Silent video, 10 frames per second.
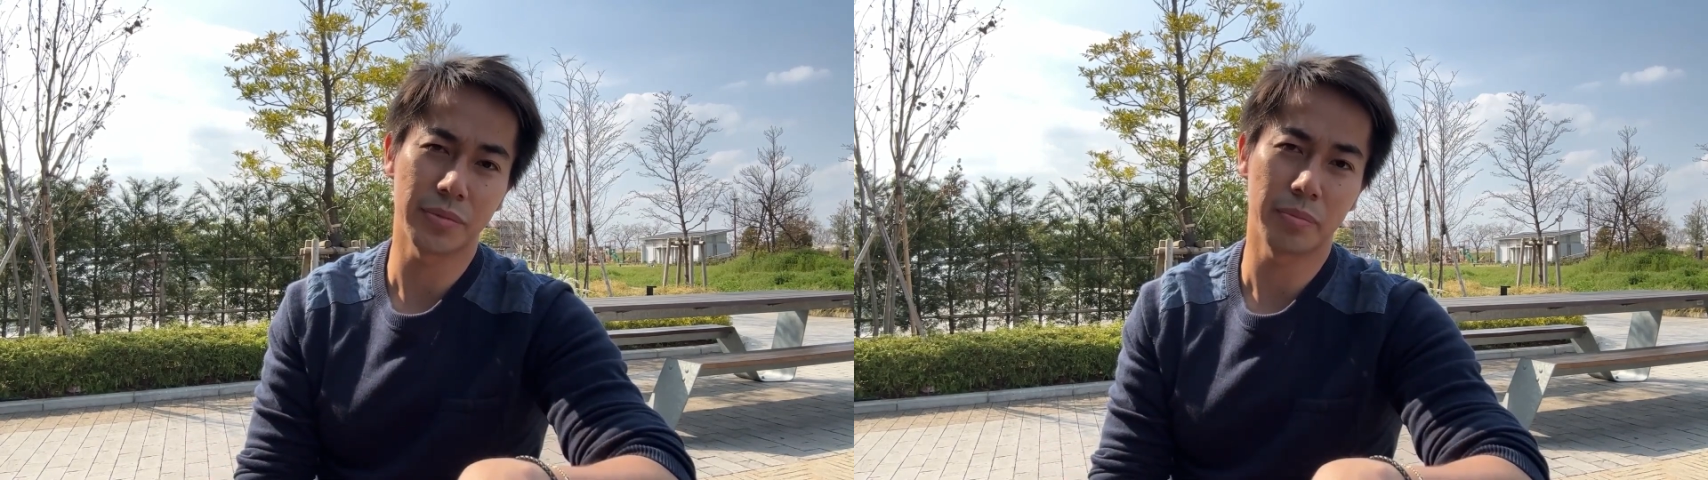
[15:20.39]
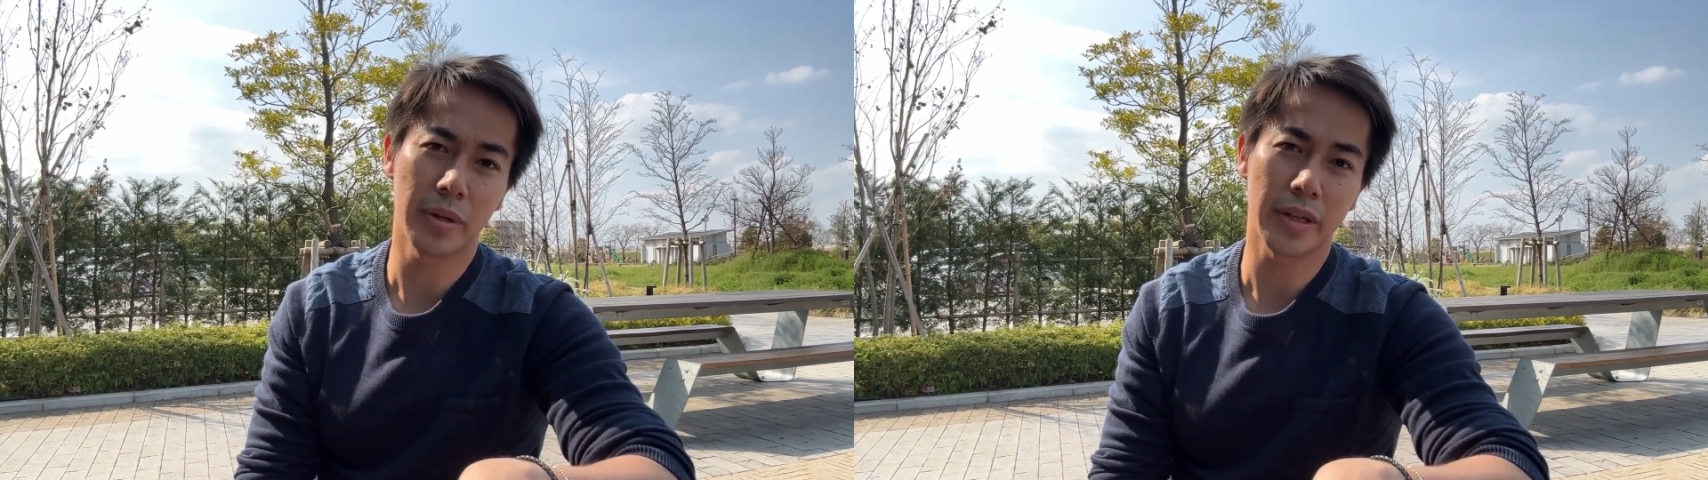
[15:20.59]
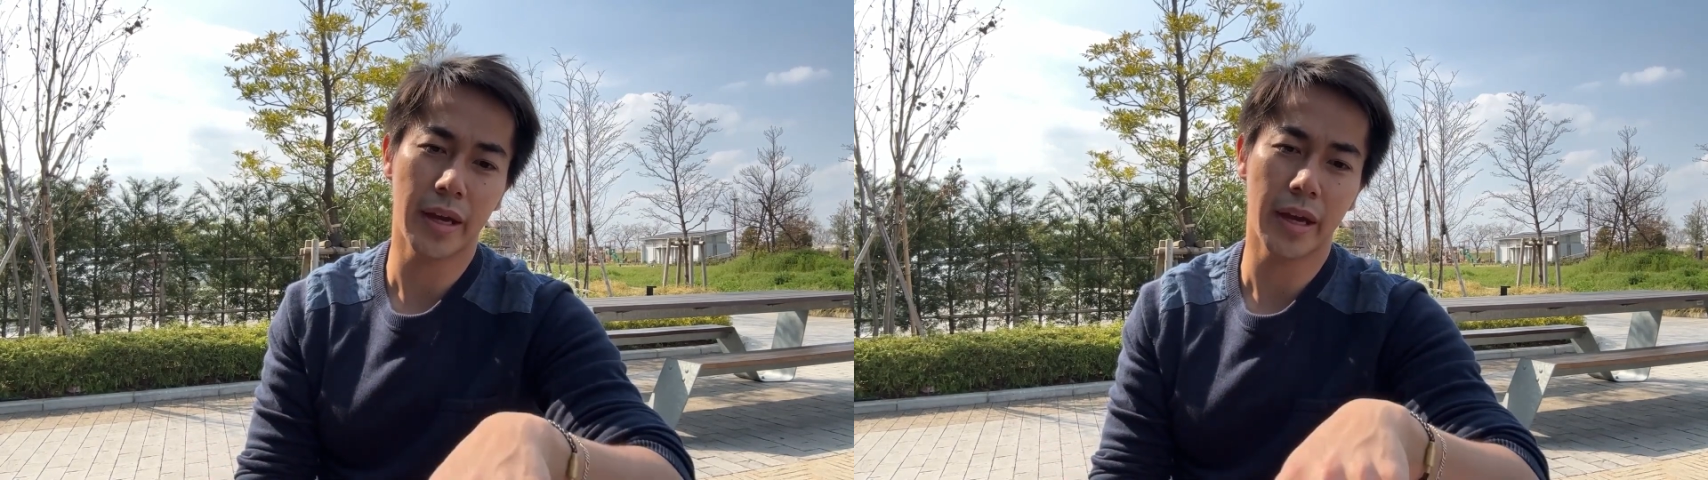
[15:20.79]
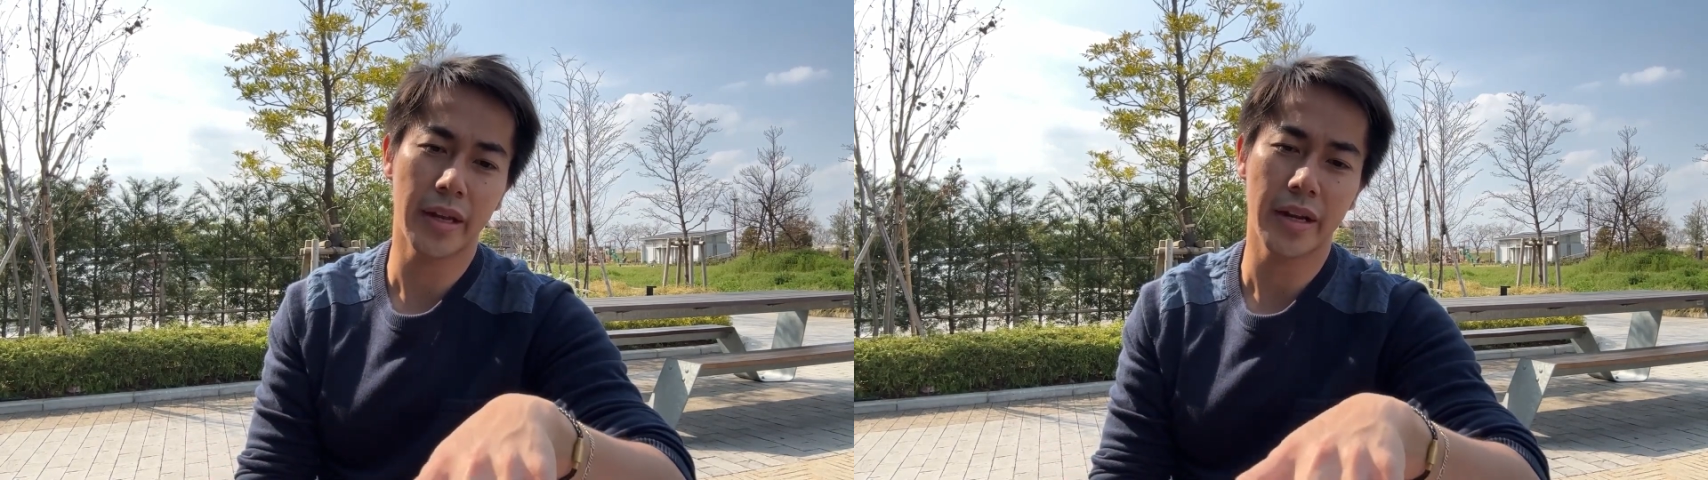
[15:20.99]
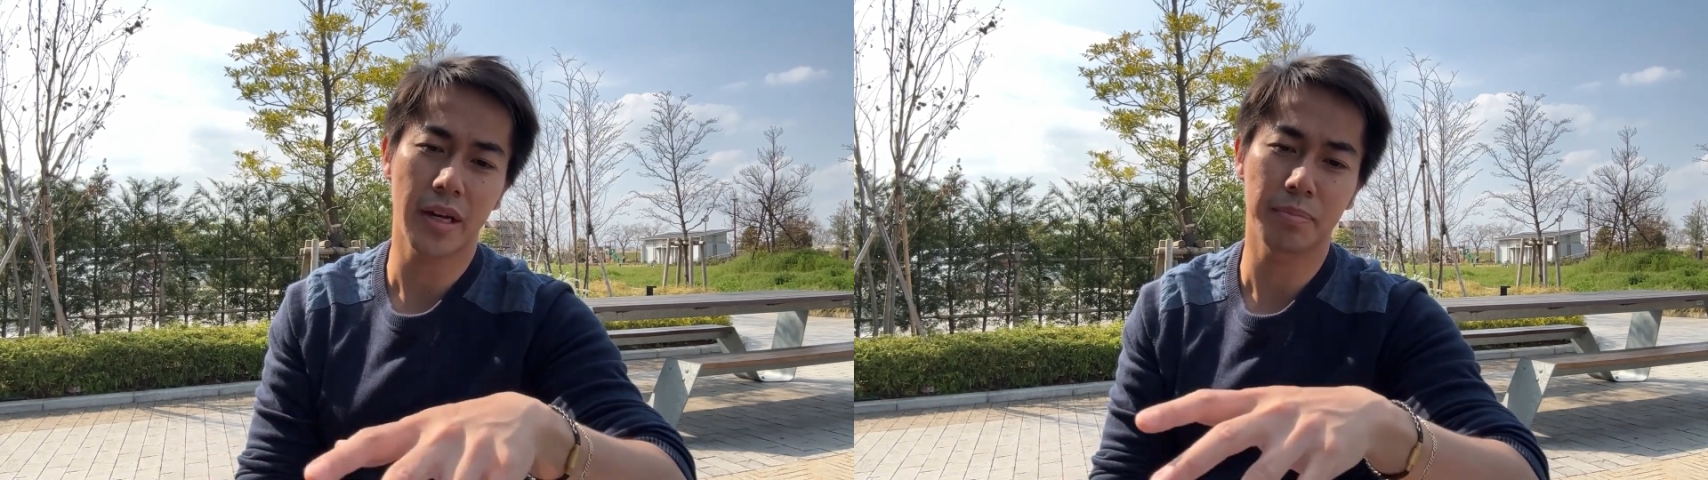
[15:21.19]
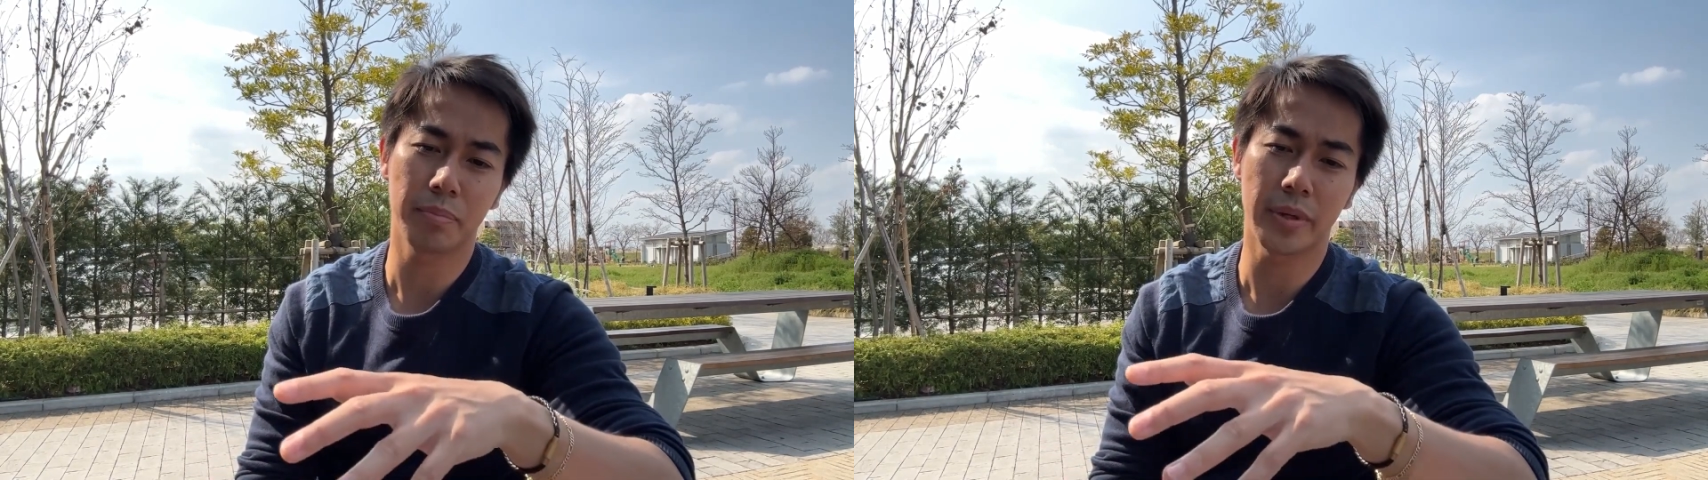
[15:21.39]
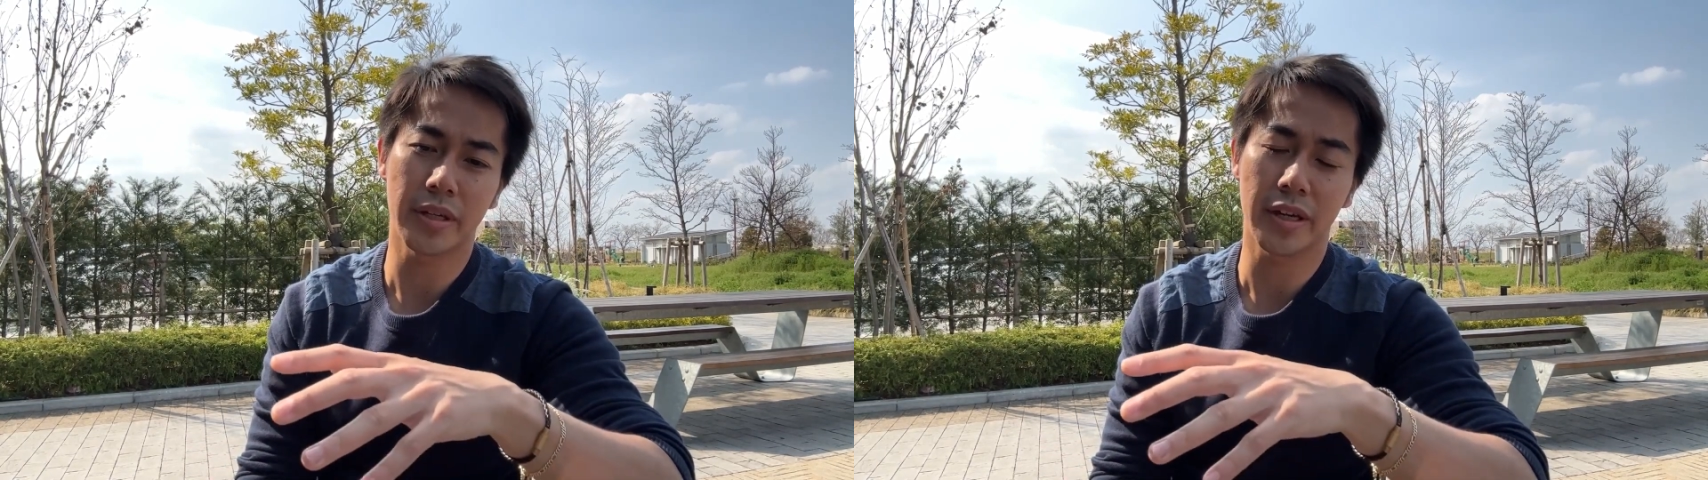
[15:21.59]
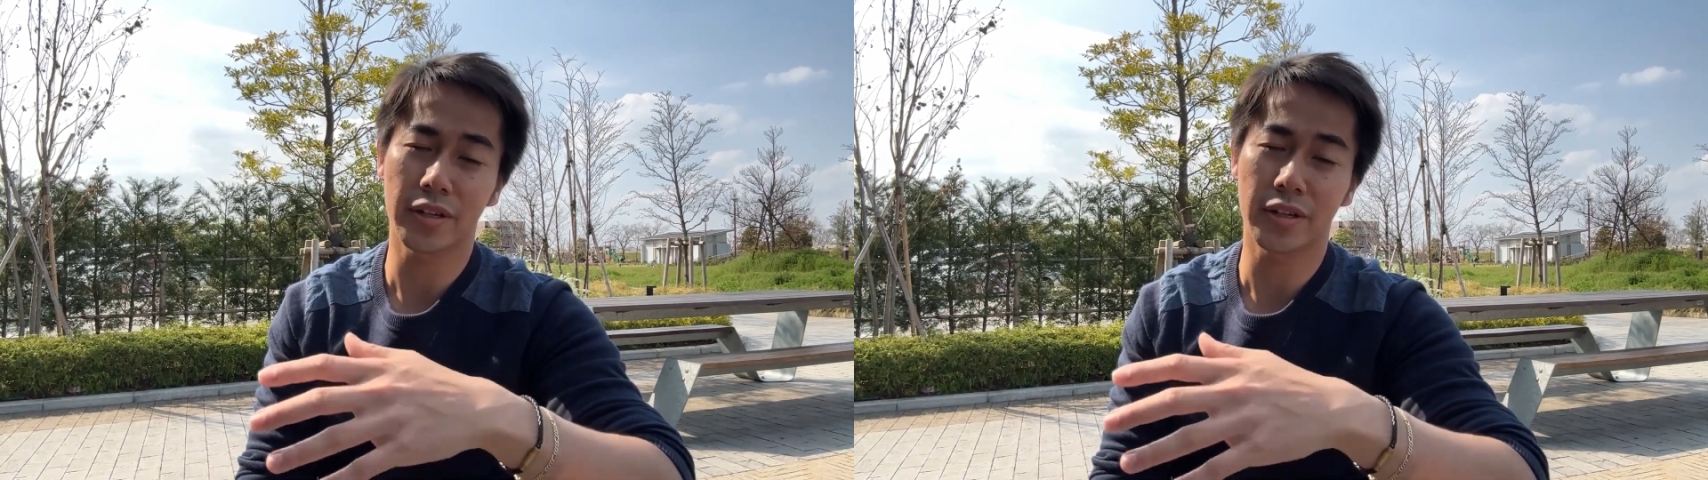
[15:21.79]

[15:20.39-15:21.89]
but ended up being